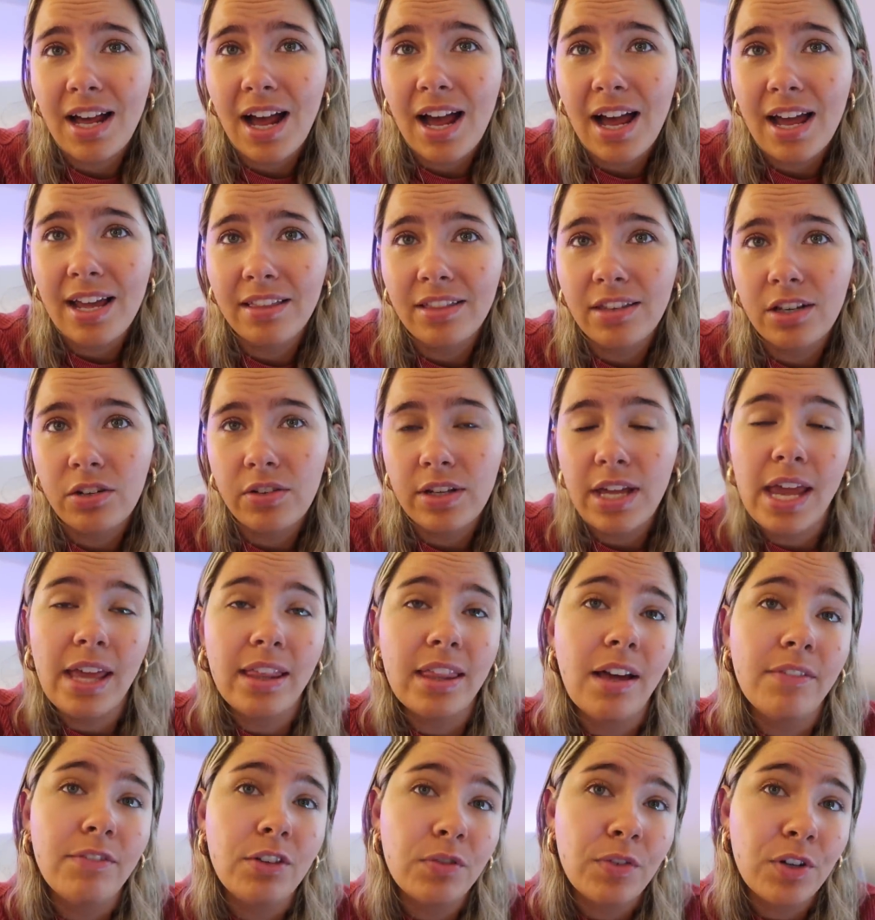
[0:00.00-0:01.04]
I literally ate
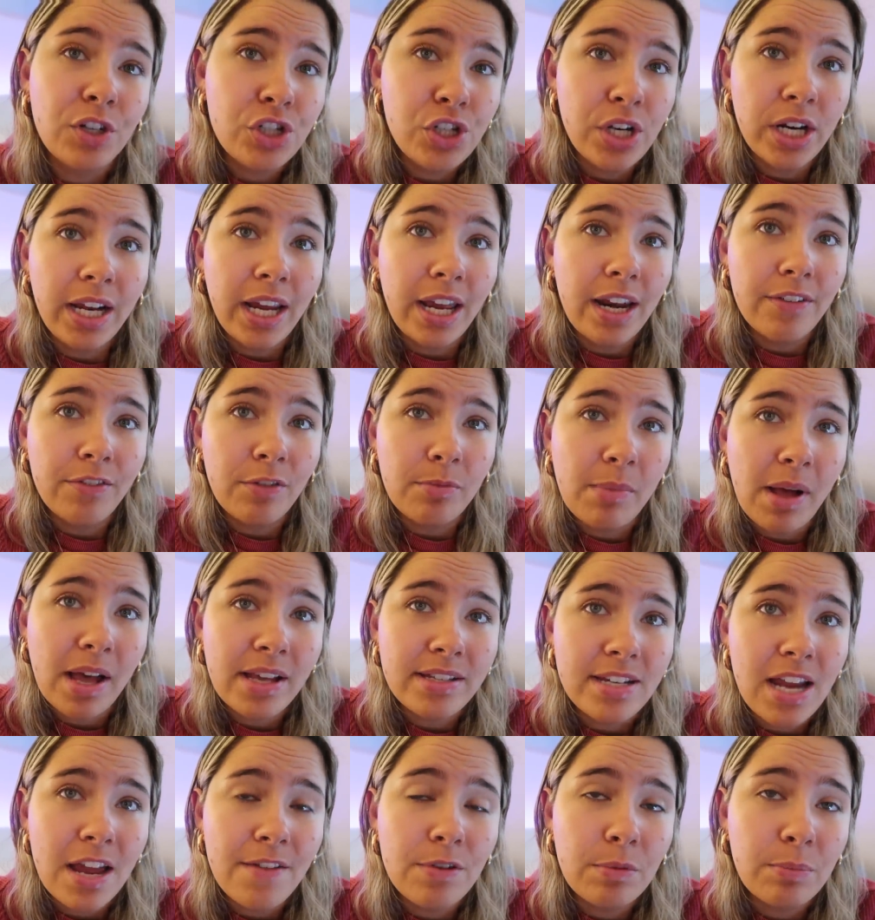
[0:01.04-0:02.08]
leftover chicken from
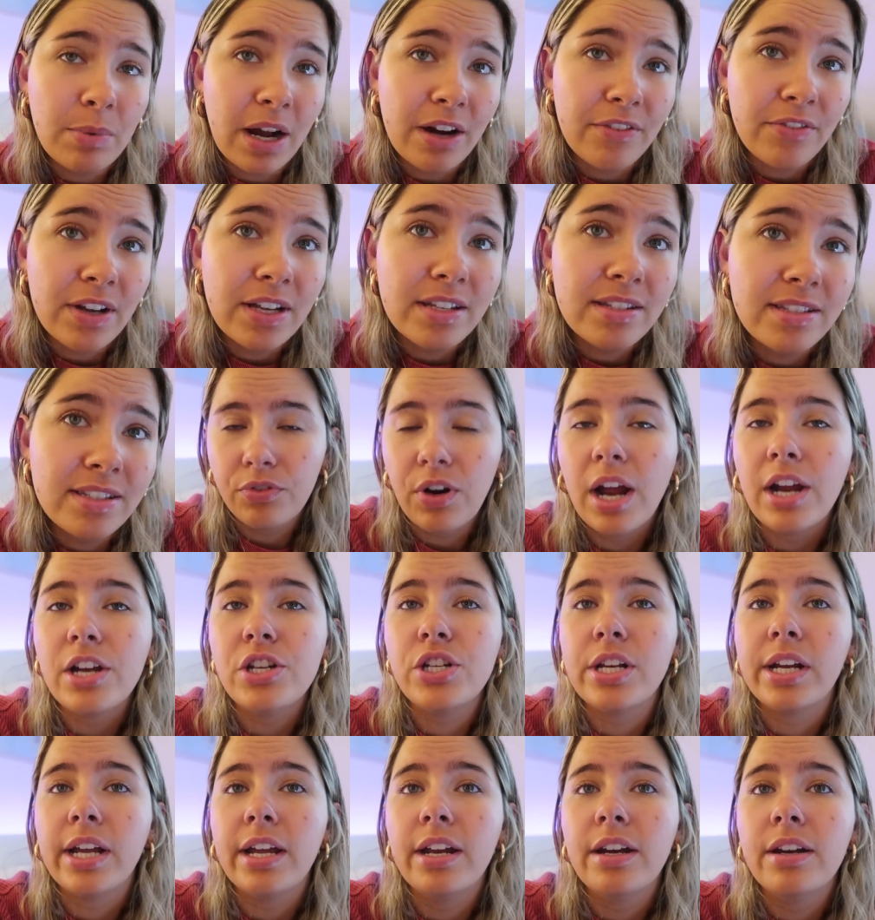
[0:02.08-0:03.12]
last night for breakfast, fried
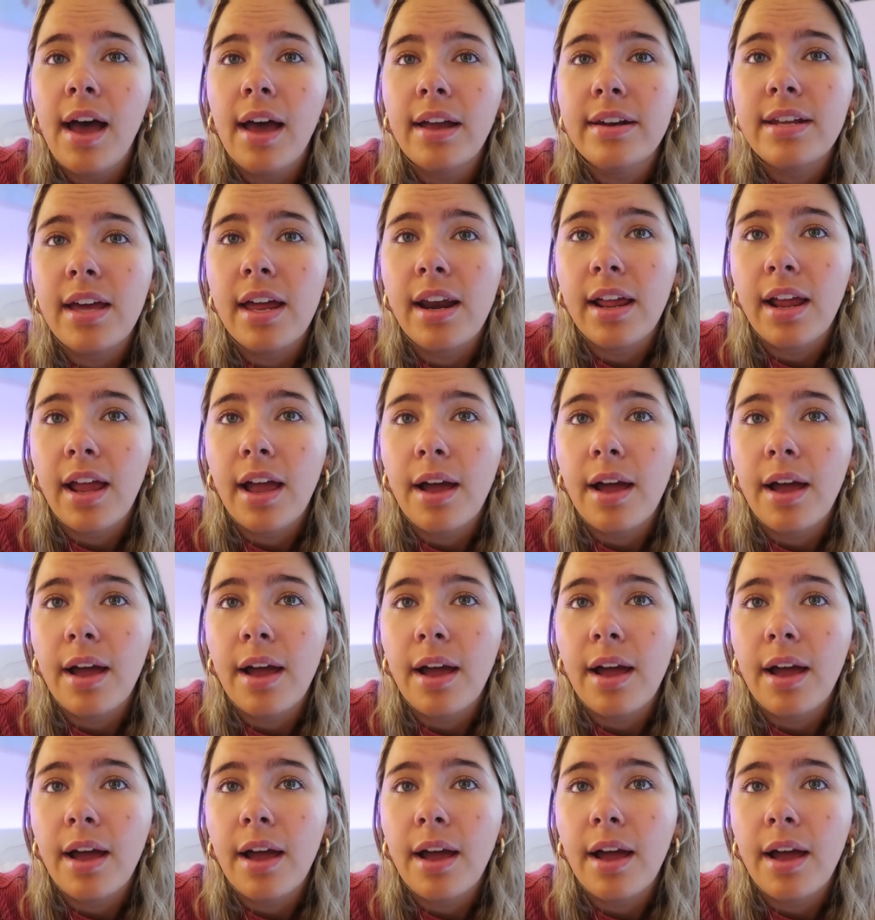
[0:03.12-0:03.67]
chicken, at ten A